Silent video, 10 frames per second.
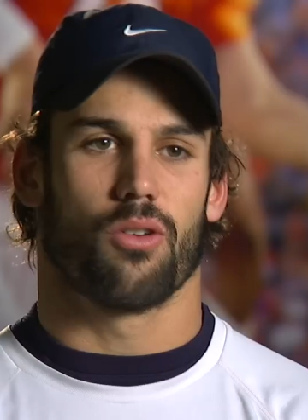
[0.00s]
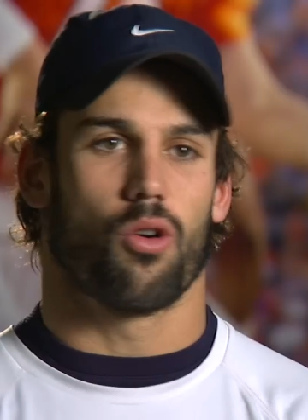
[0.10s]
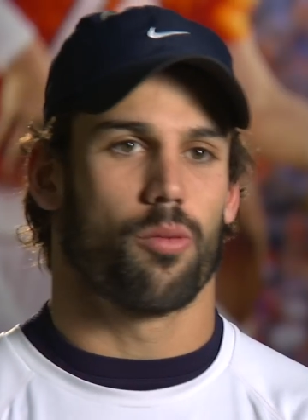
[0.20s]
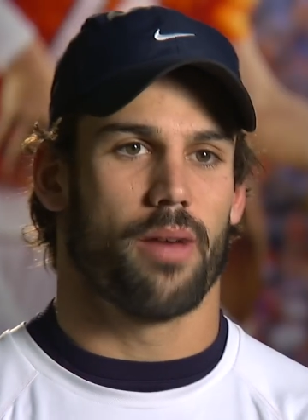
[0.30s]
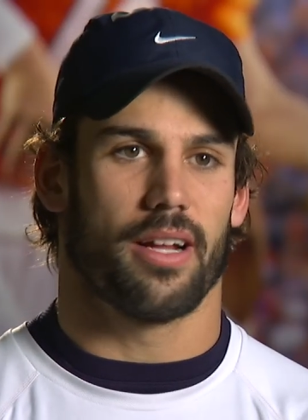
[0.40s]

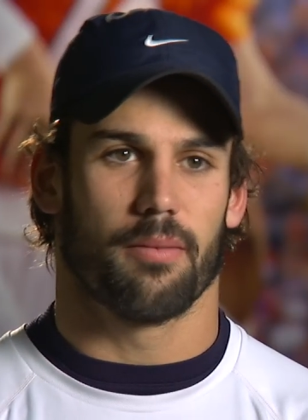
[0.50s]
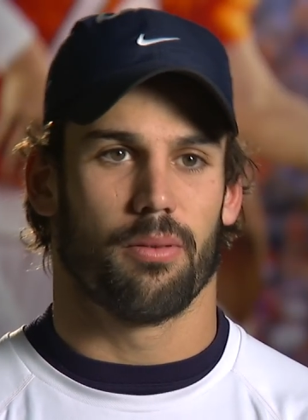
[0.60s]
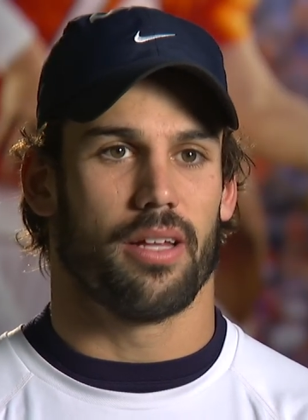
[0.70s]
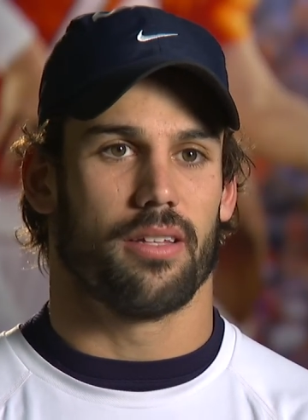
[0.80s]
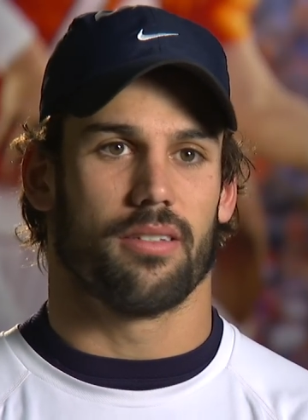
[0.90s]
quarterback to
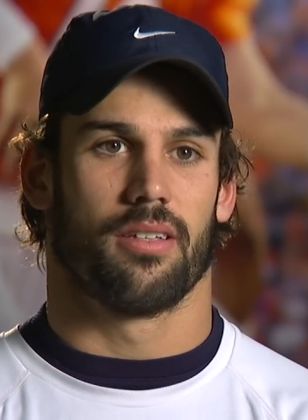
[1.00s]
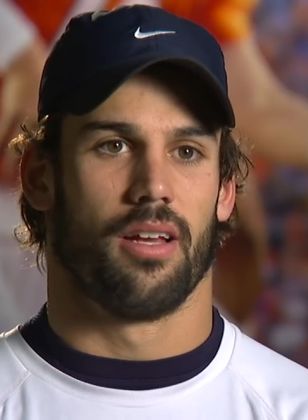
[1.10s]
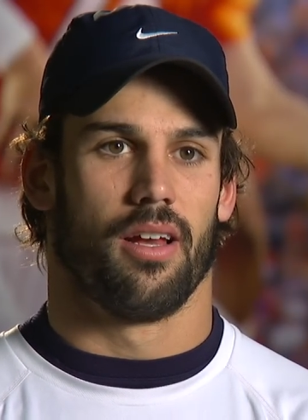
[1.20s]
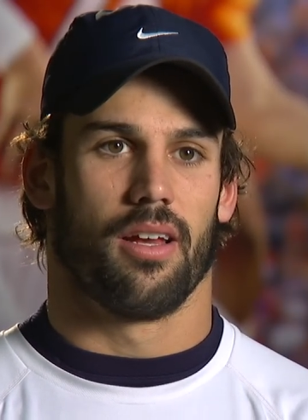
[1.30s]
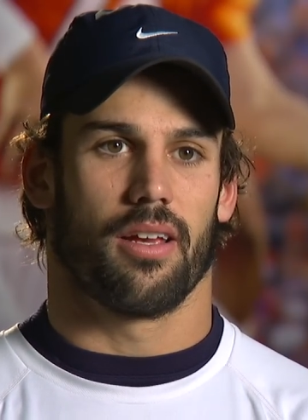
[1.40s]
play this
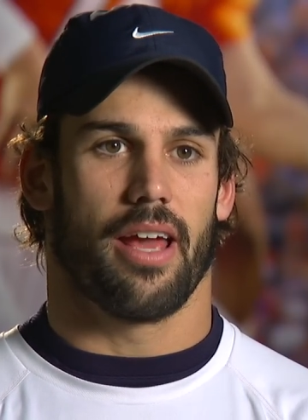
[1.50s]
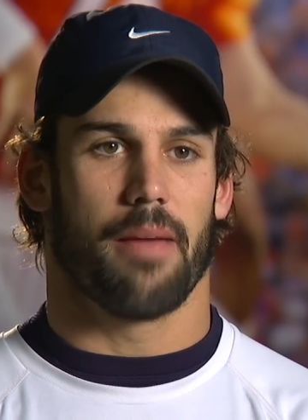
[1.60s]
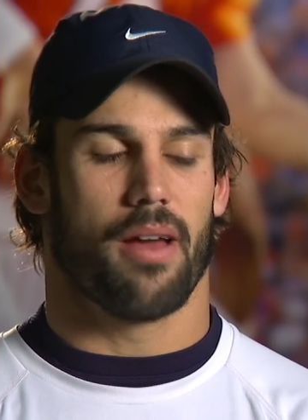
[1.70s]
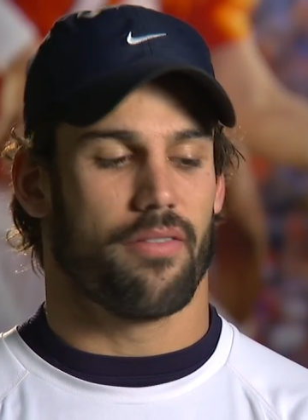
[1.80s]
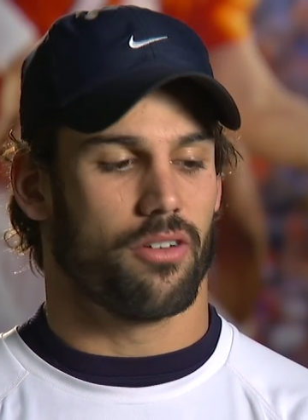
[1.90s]

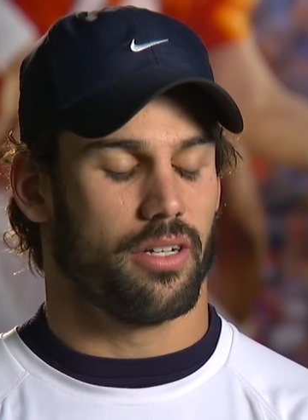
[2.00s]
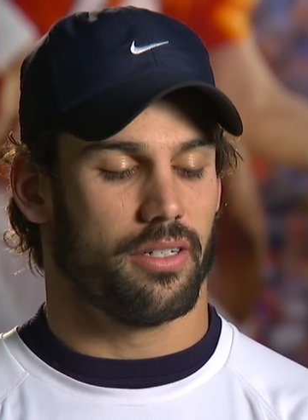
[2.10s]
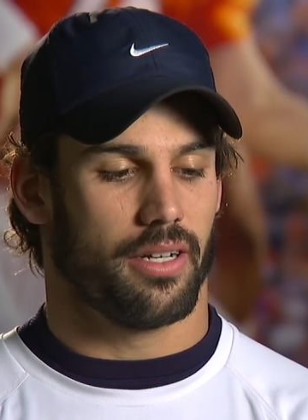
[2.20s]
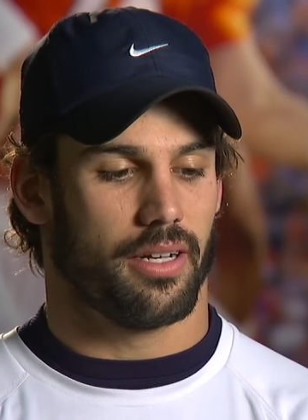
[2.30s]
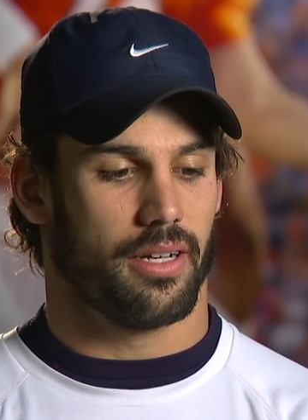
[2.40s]
game ever.
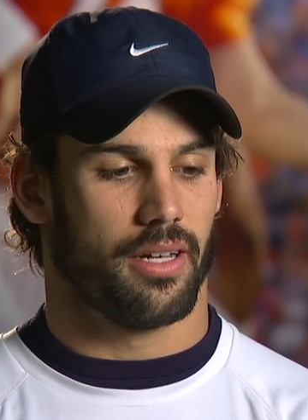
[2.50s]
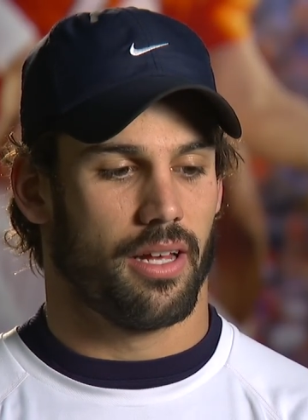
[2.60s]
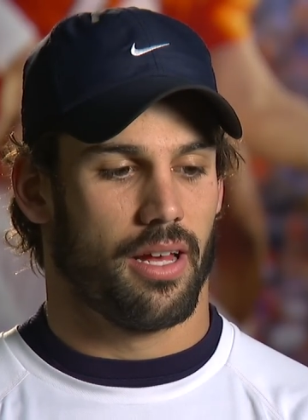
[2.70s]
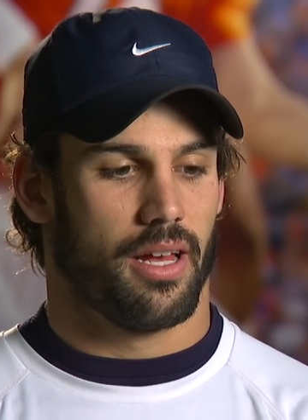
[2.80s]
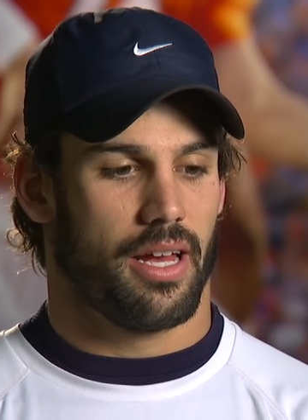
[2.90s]

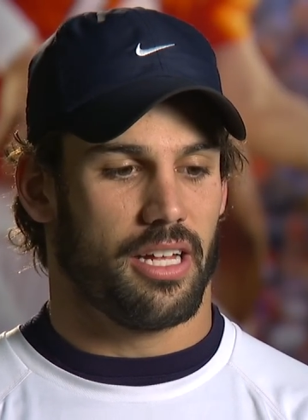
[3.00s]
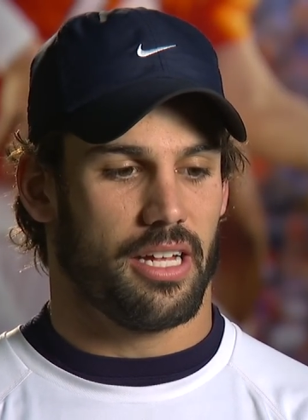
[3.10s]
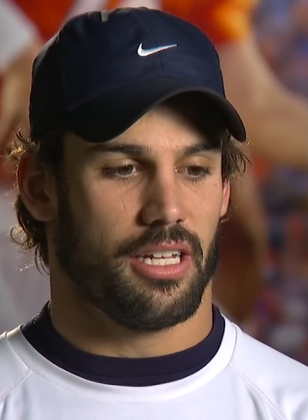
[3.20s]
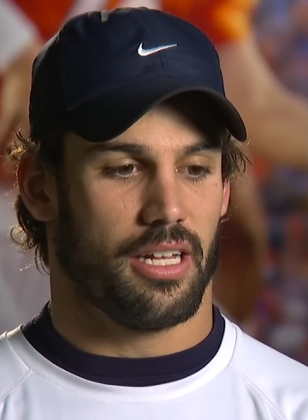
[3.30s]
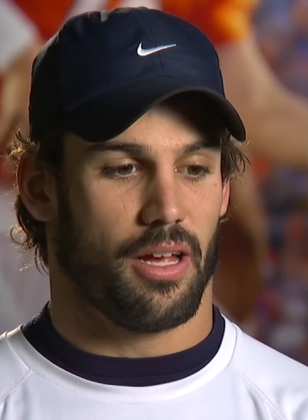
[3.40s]

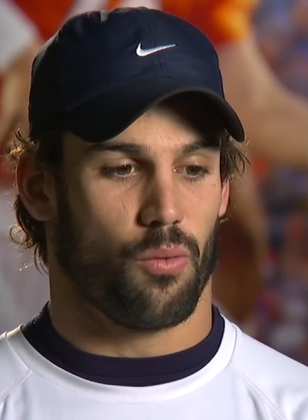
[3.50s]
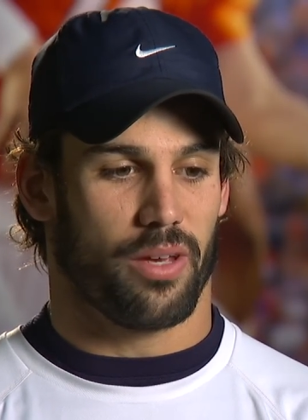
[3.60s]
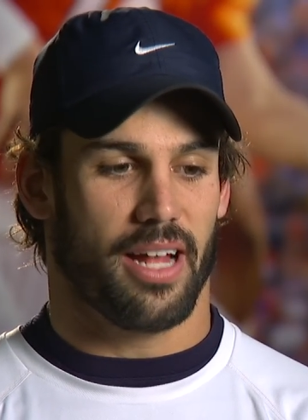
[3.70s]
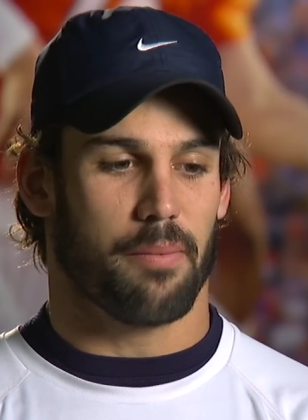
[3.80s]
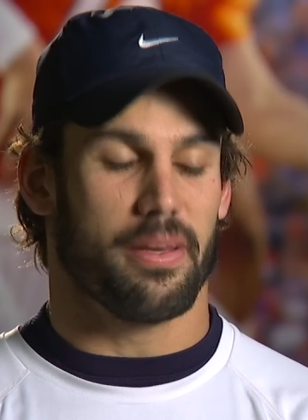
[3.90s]
And we
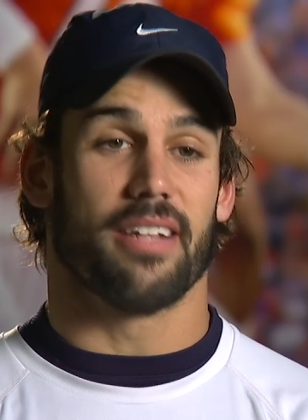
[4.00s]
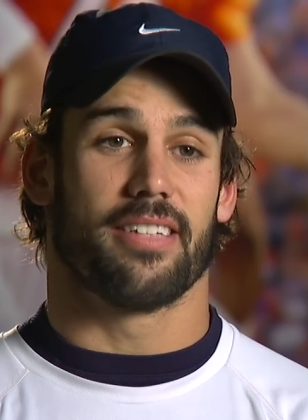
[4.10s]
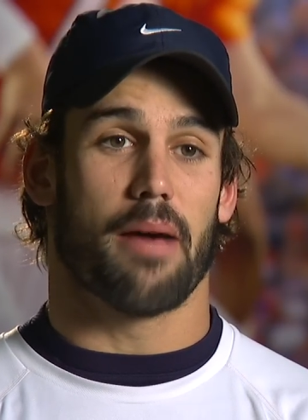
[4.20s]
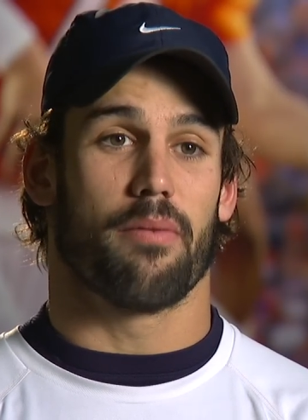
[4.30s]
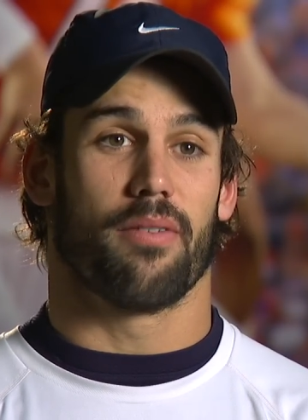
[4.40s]
got to be on
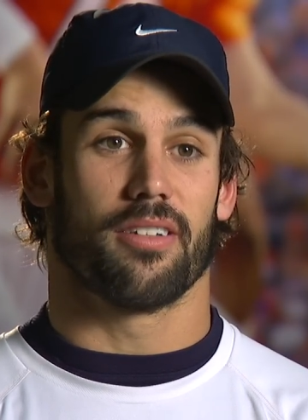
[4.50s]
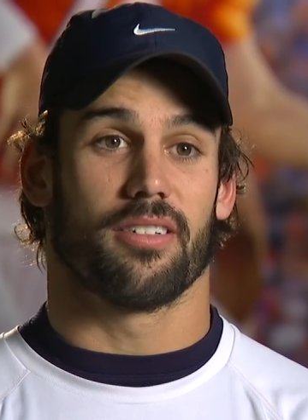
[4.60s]
top of our